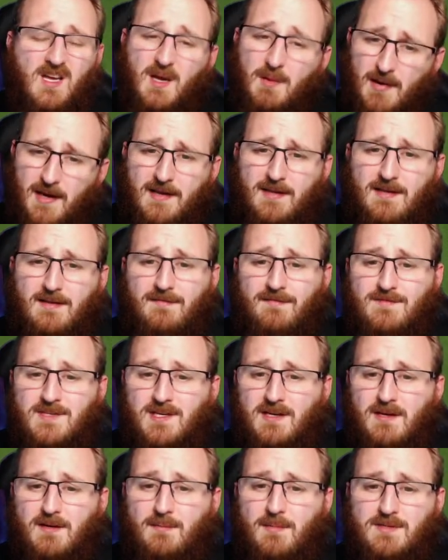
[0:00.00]
Plenty of
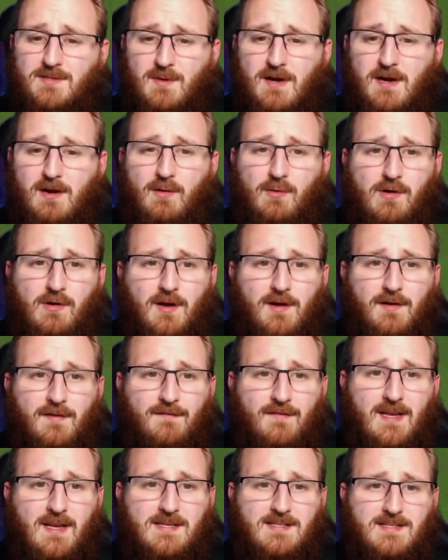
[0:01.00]
time as well
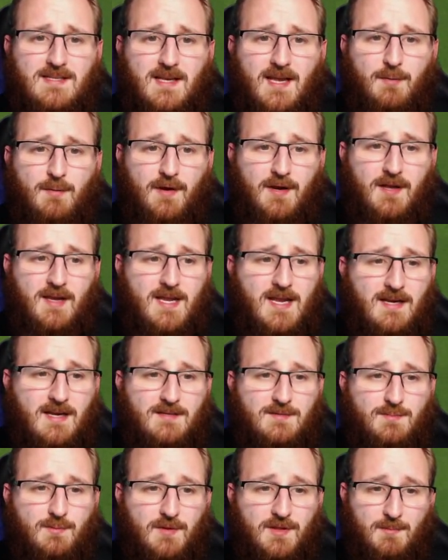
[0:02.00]
for Leeds to get a winner.
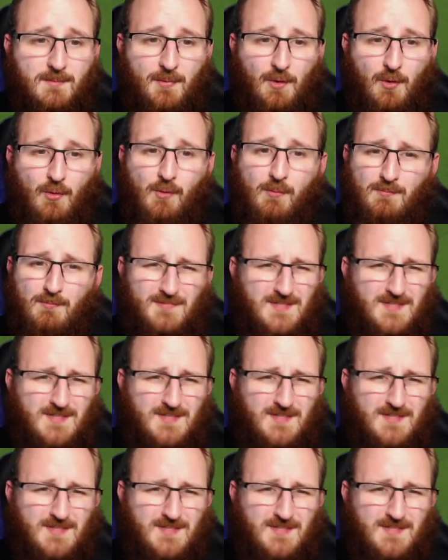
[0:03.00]
Ings with the ball.